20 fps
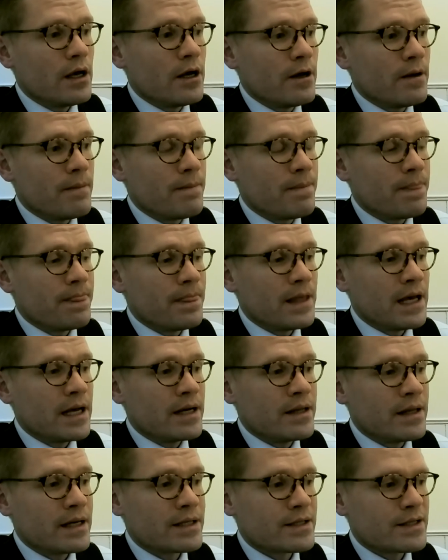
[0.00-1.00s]
Um,
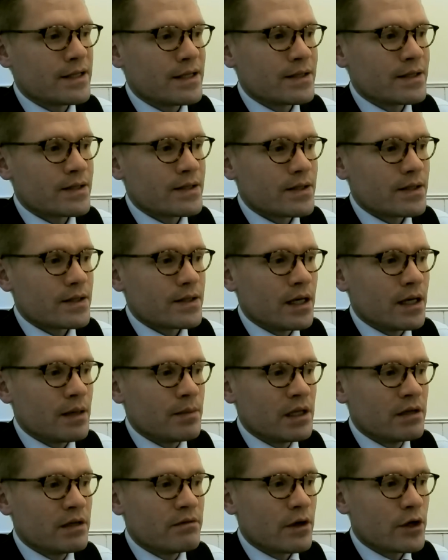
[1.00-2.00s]
and in that sense, I
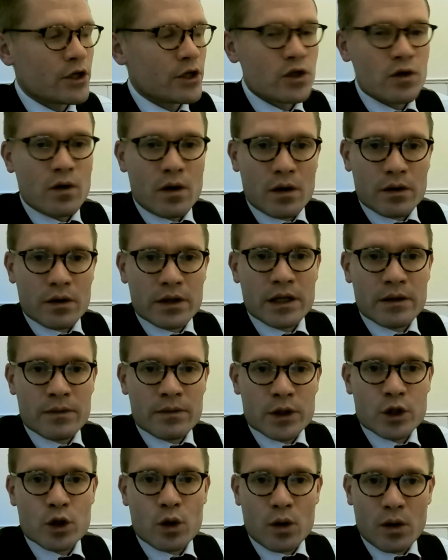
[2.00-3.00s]
believe very strongly
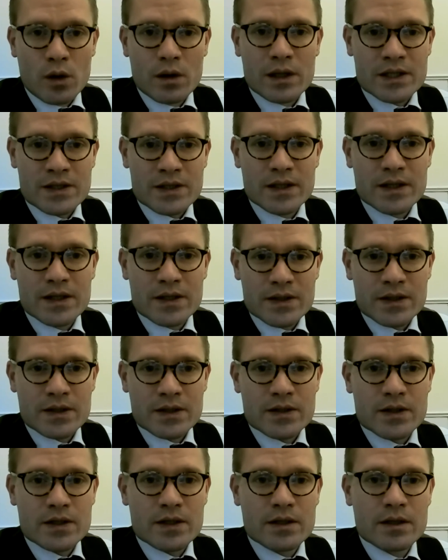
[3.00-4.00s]
that we should all, as
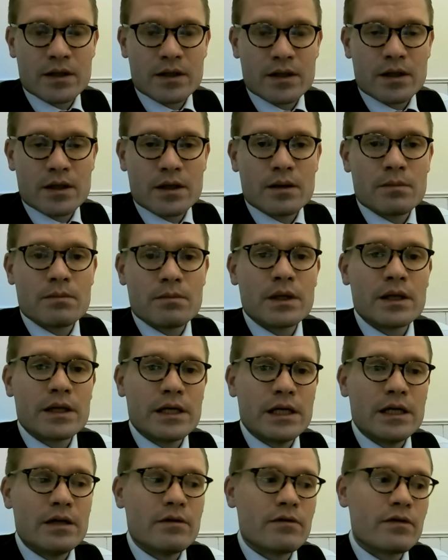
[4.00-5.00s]
citizens,
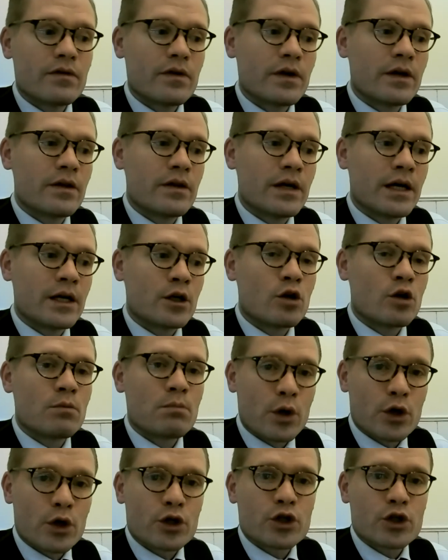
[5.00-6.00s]
believe that
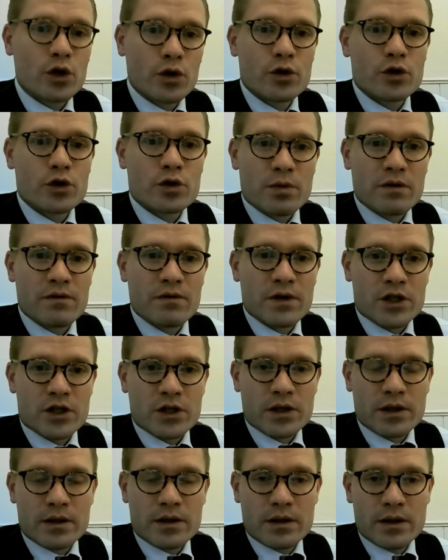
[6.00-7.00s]
commercial news
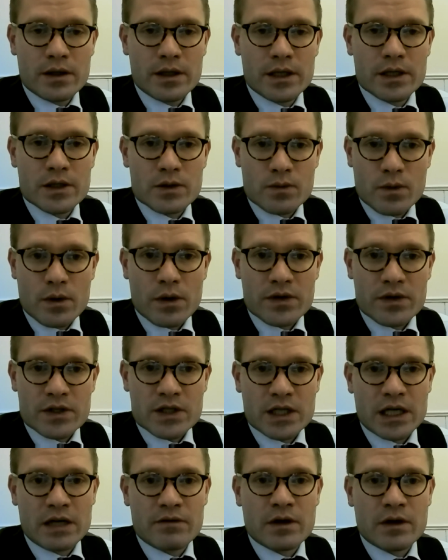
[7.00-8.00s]
provision is worth
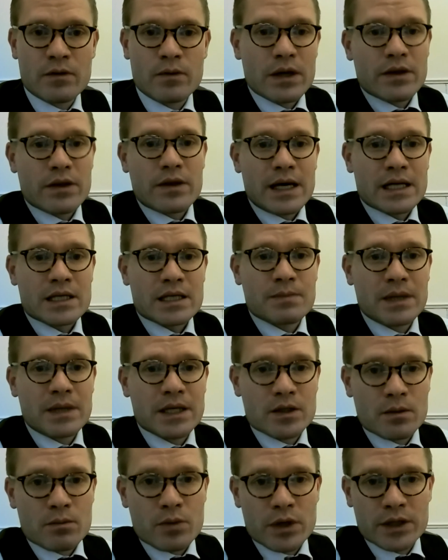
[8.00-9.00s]
saving. Whether that's
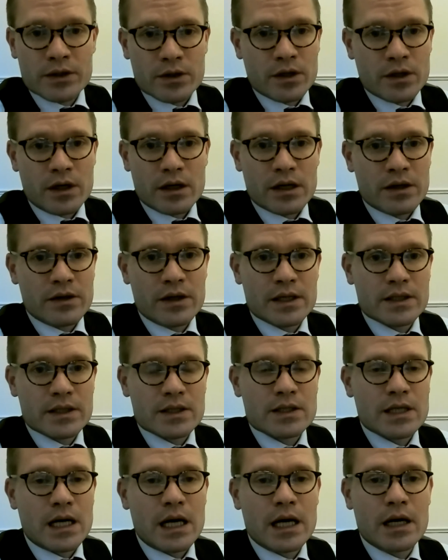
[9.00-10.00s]
based on print or not, I think is
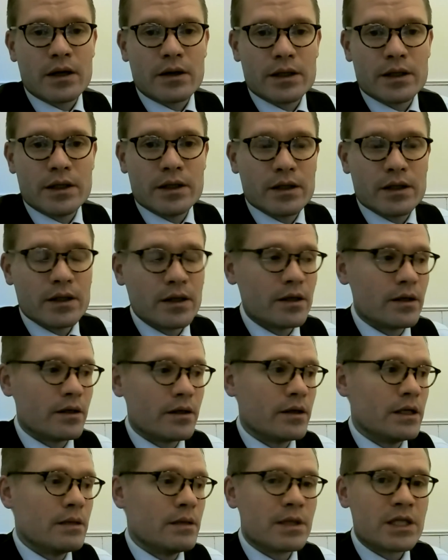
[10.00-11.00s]
entirely
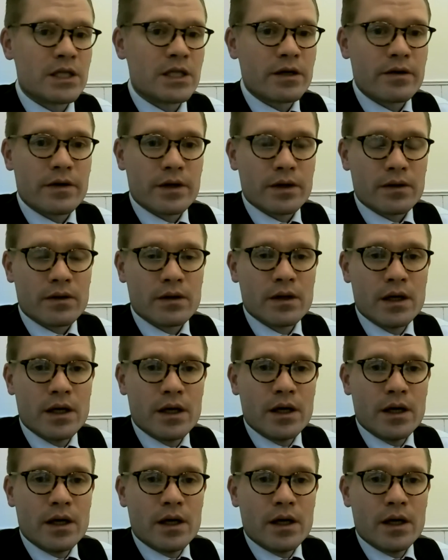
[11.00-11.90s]
uh, immaterial.